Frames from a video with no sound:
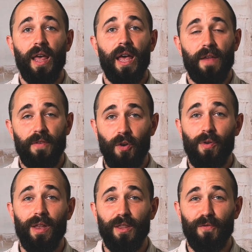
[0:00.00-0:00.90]
And if you don't
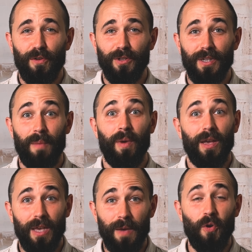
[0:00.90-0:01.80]
get it the first time,
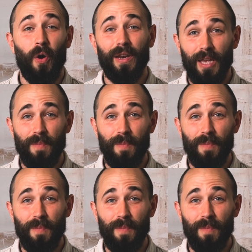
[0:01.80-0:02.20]
keep going,